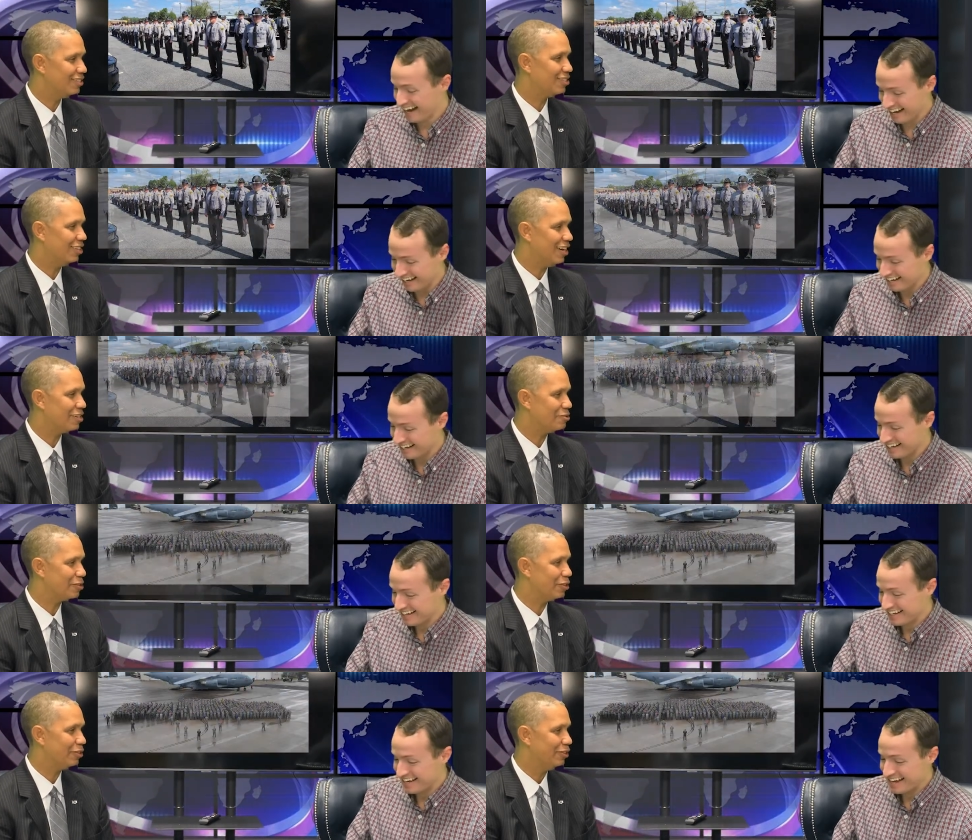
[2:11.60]
Speaker 1: a lot
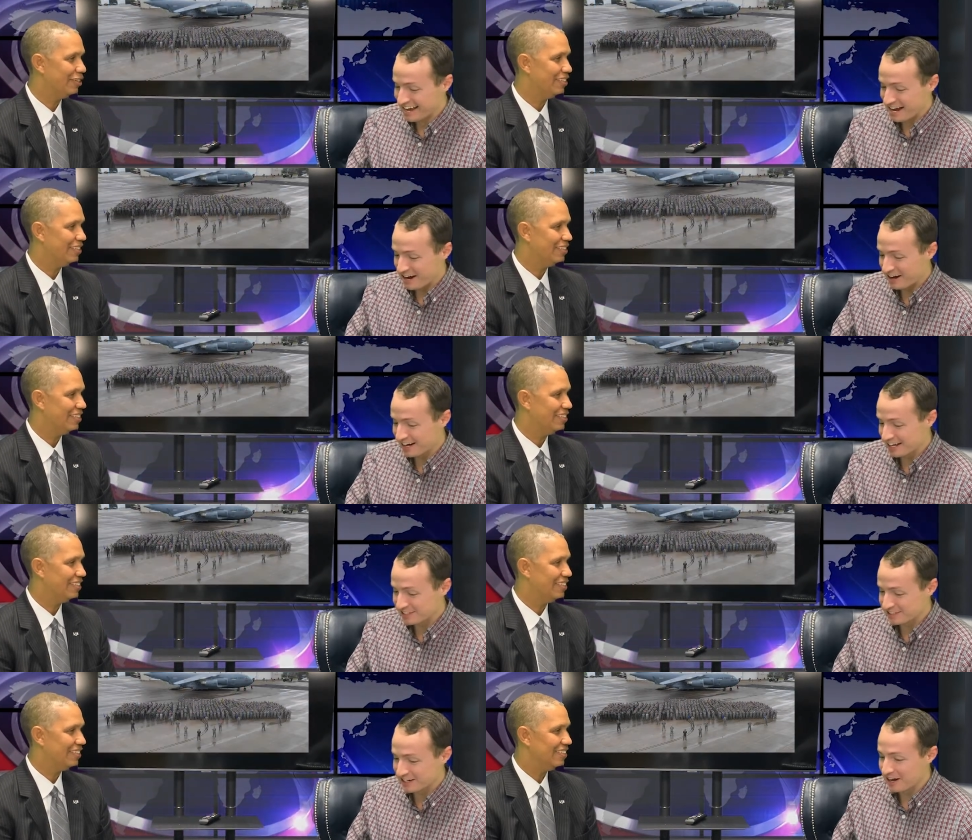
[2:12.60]
going on. All right,
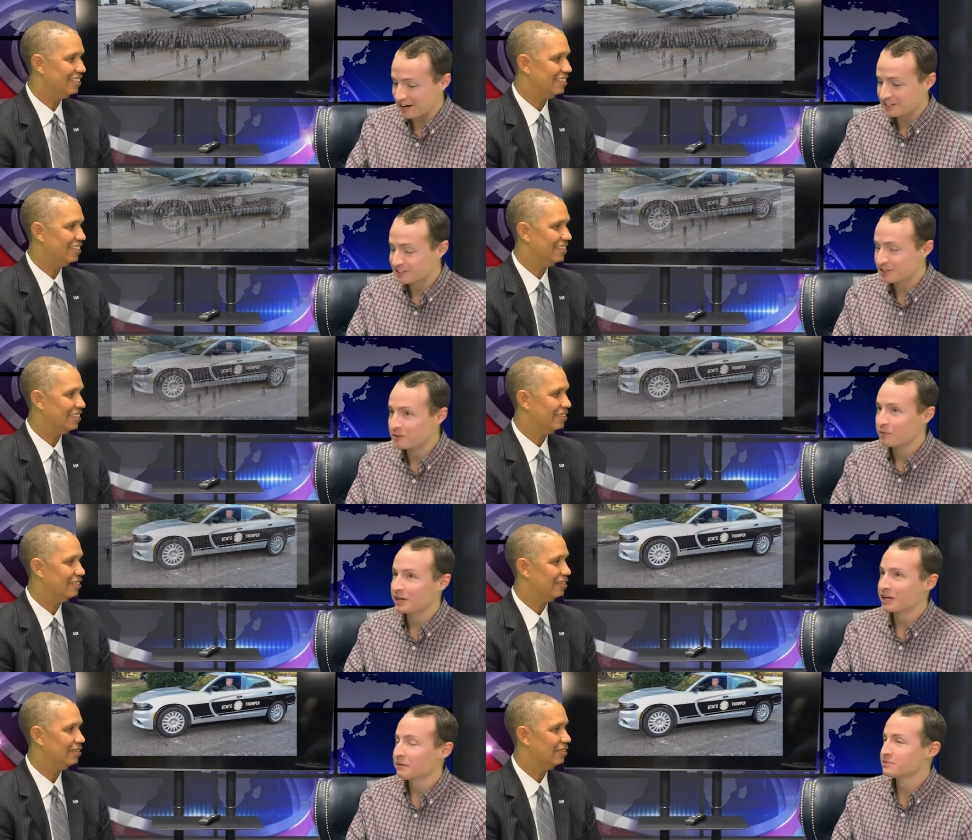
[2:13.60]
excellent. All right, so when
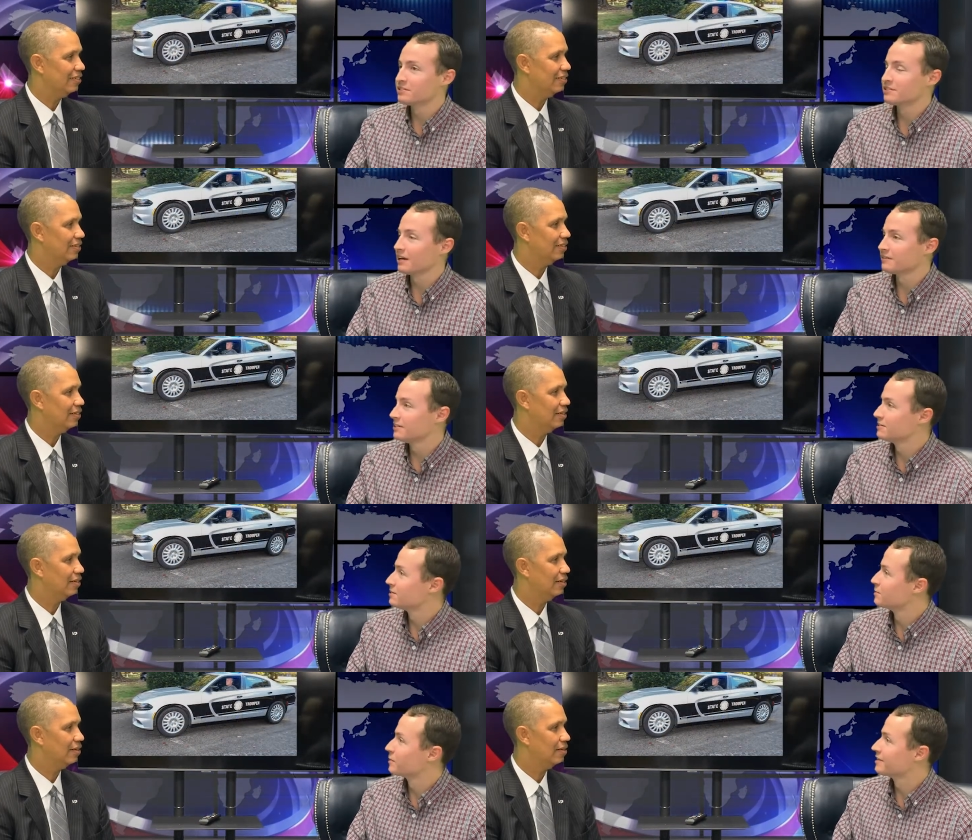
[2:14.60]
it comes to
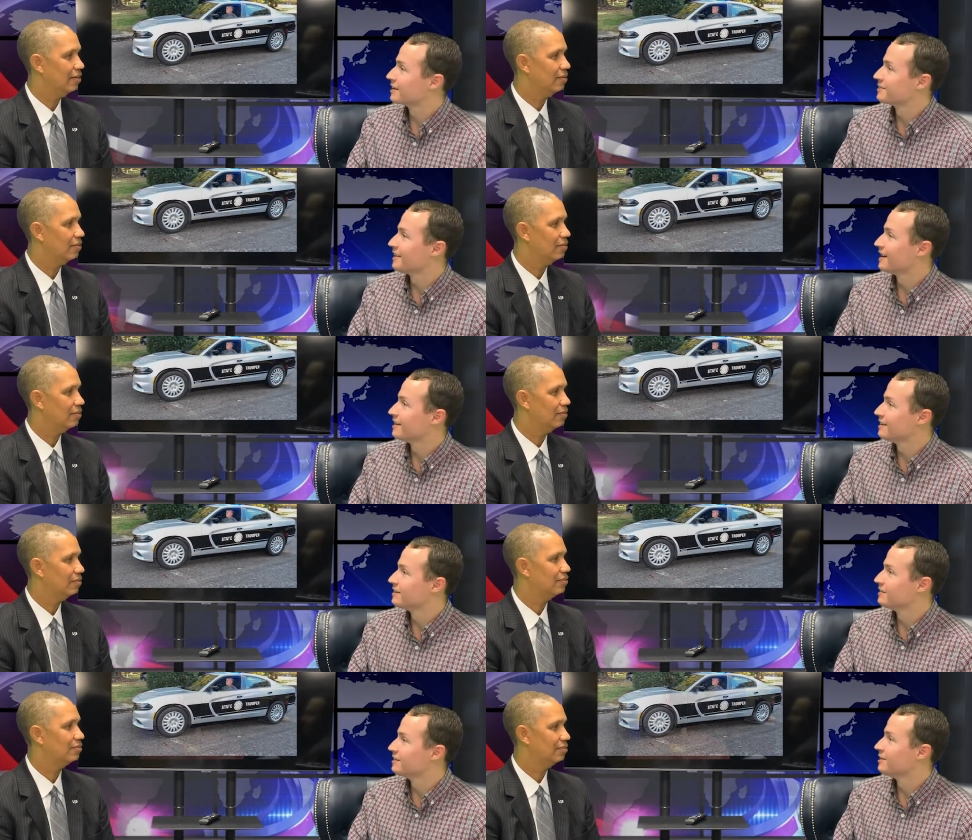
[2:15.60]
southeastern North Carolina
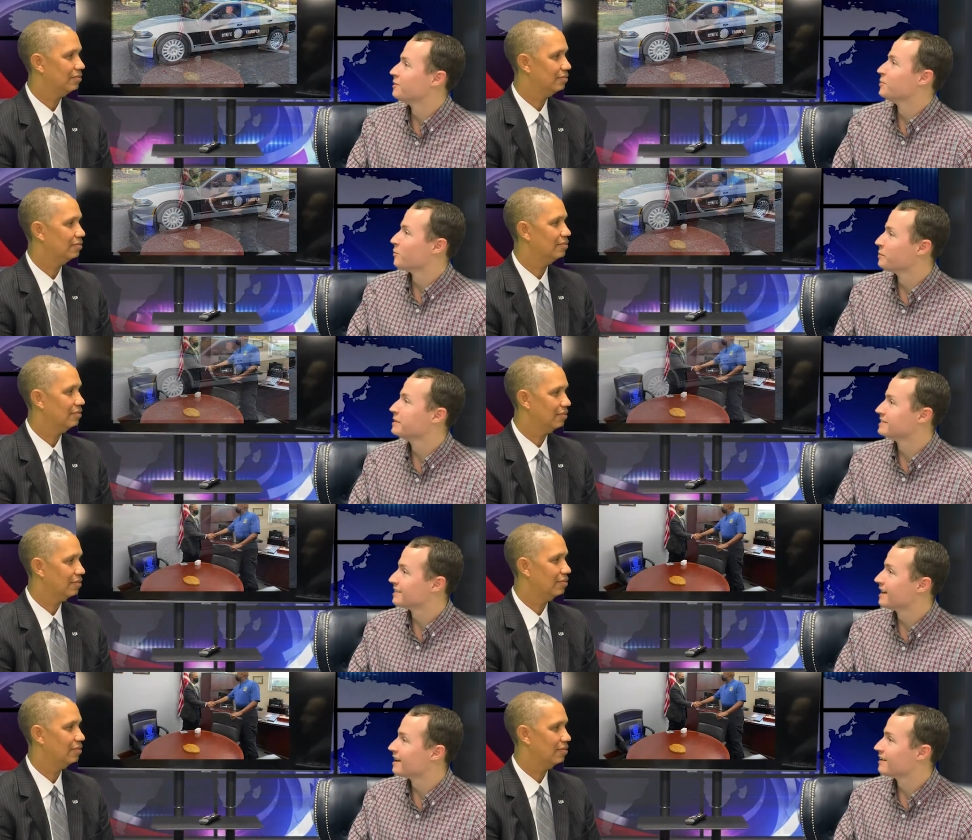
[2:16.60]
here, you know, in the
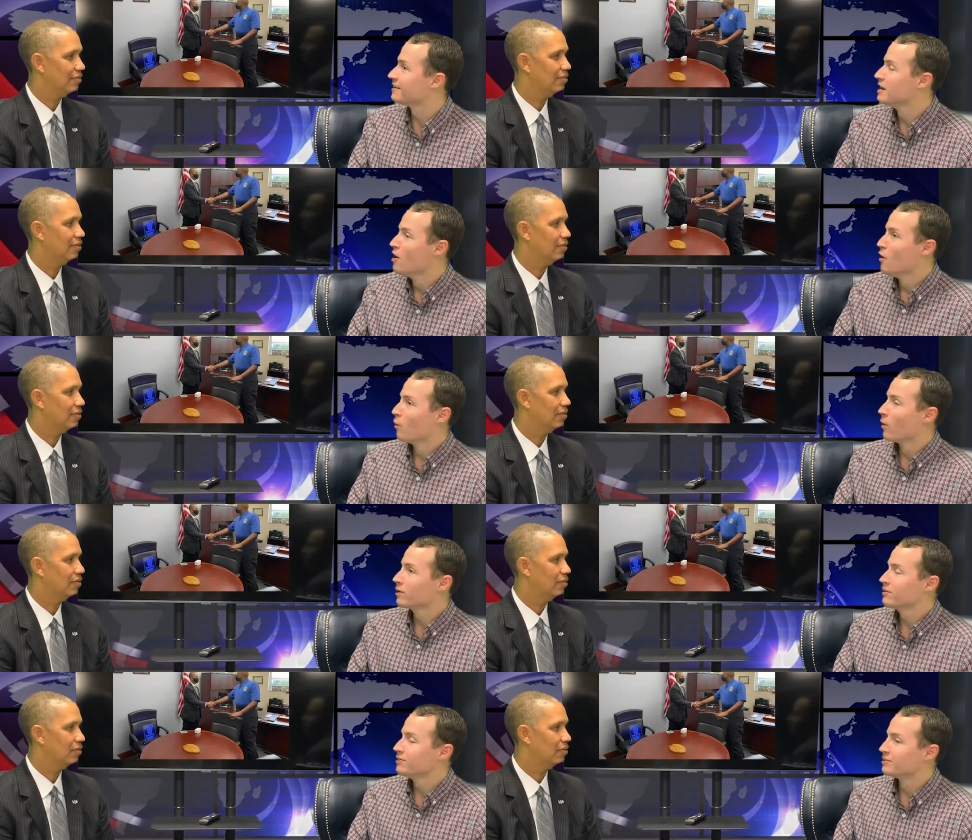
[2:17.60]
Wilmington area,
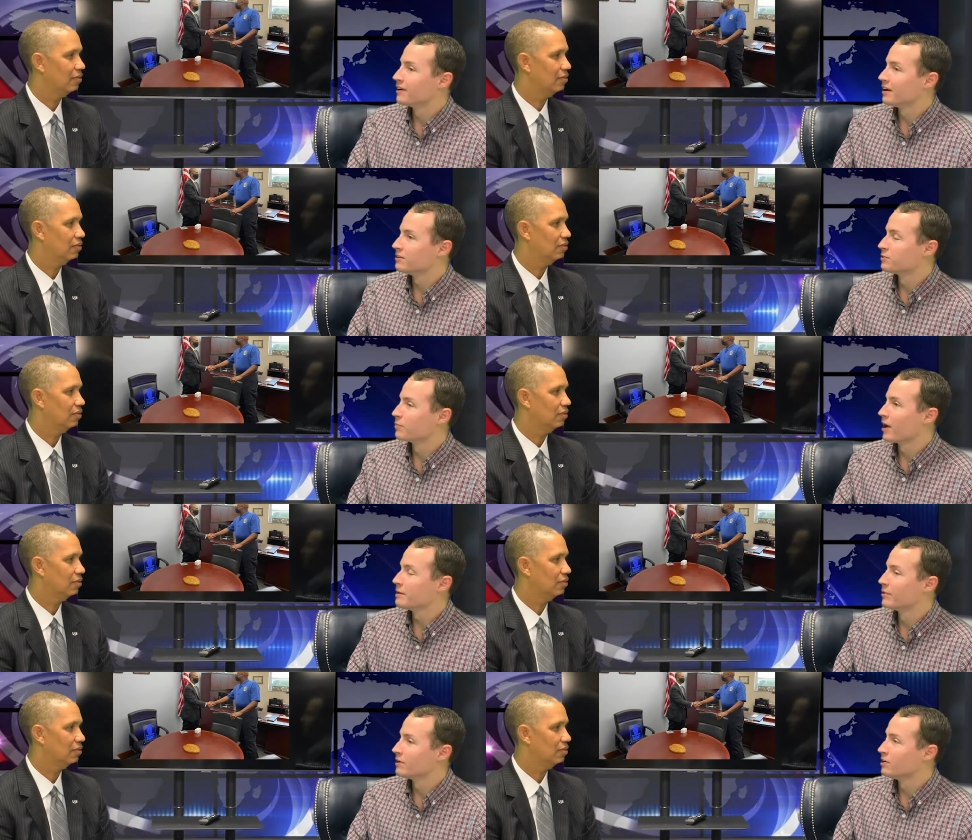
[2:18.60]
what are your uh, your
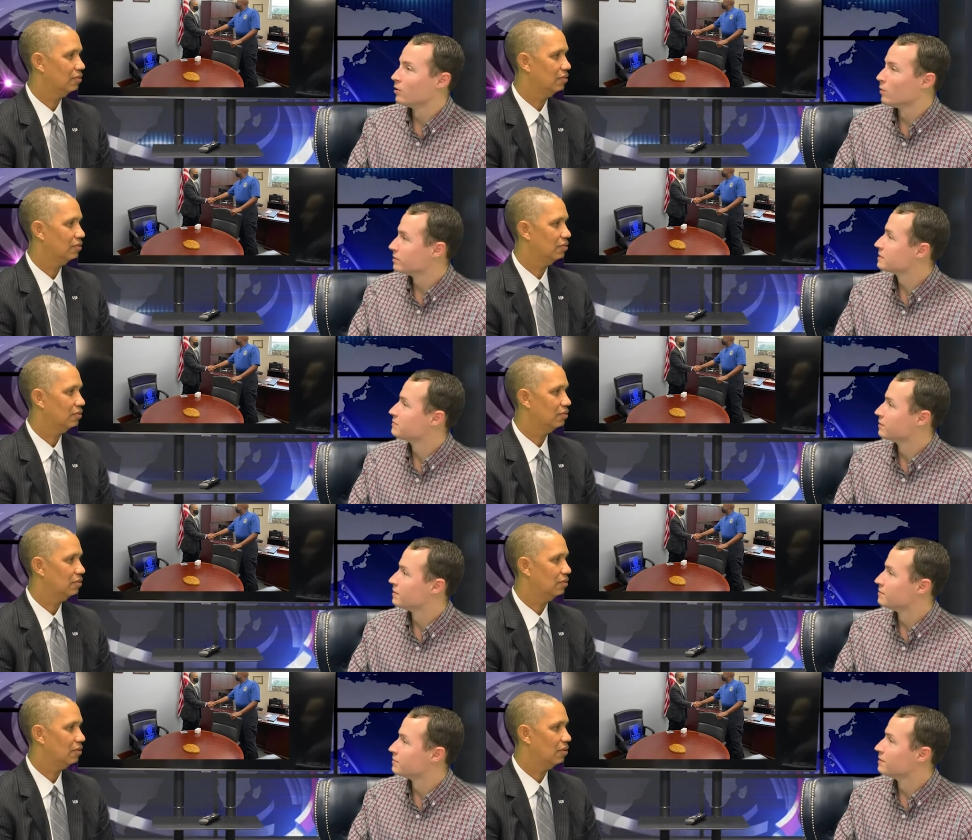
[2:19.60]
primary goals
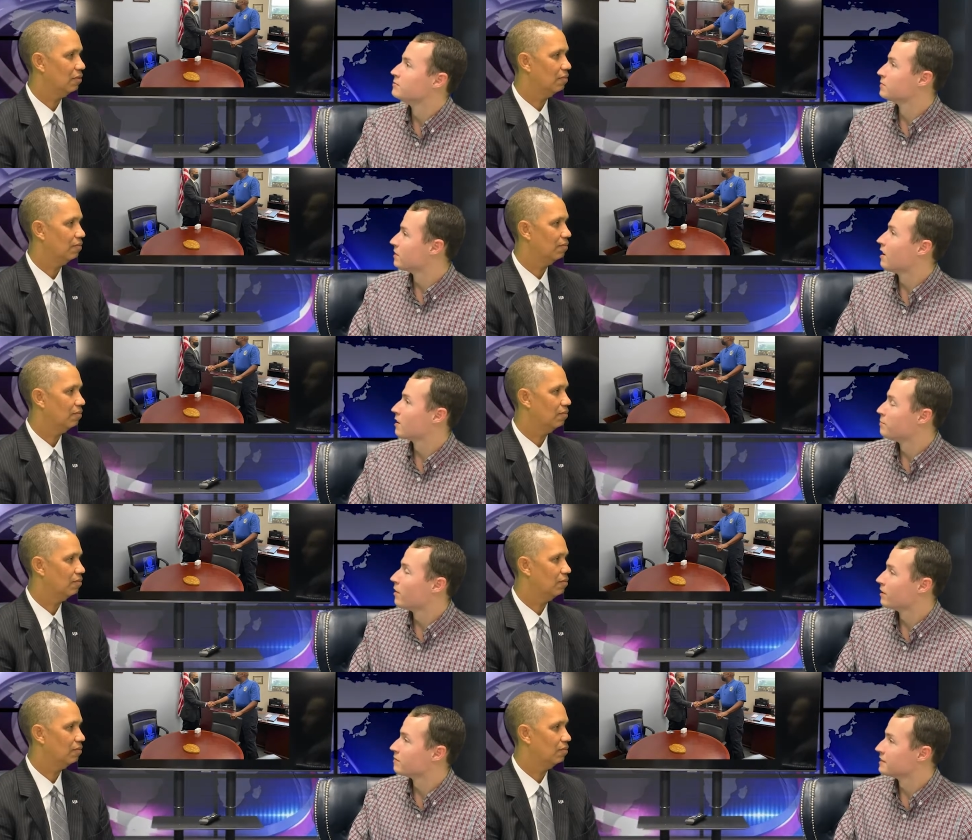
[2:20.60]
for, for, for our
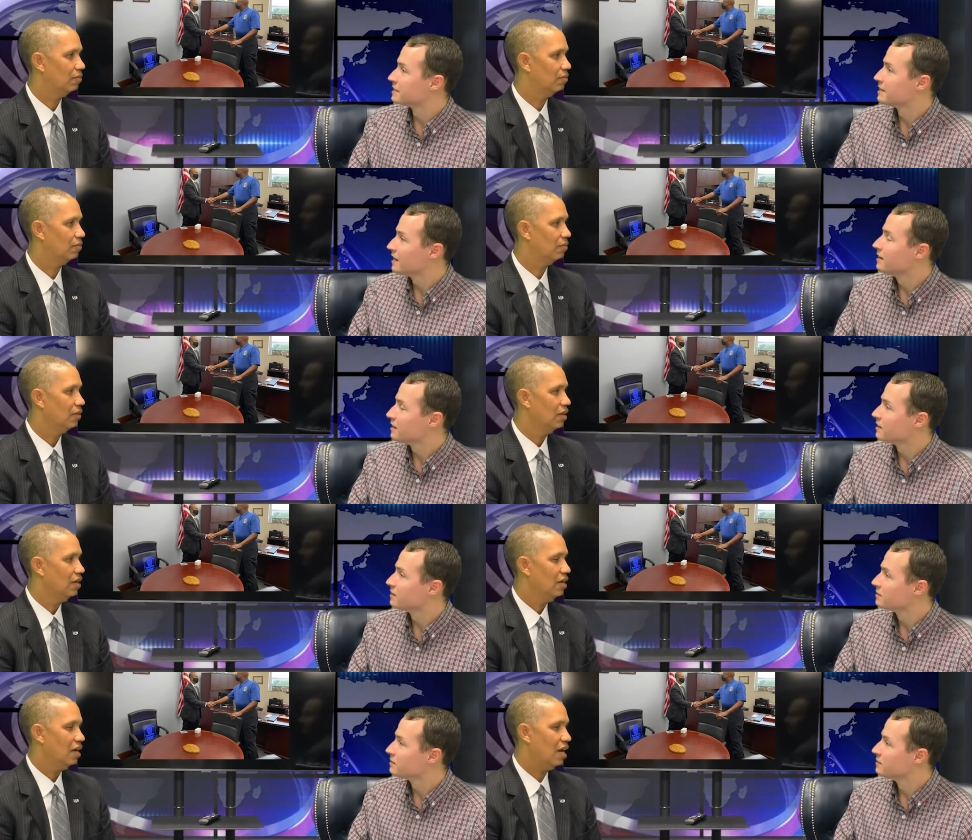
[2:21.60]
part of the state here?
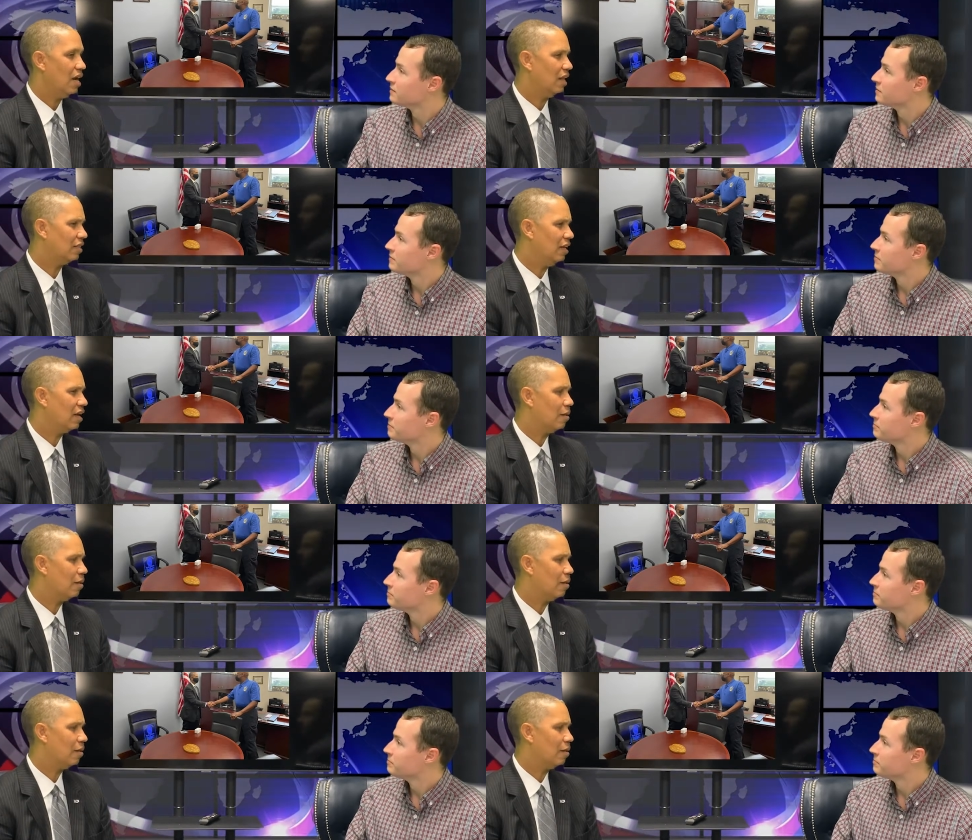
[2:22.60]
I
Speaker 2: think our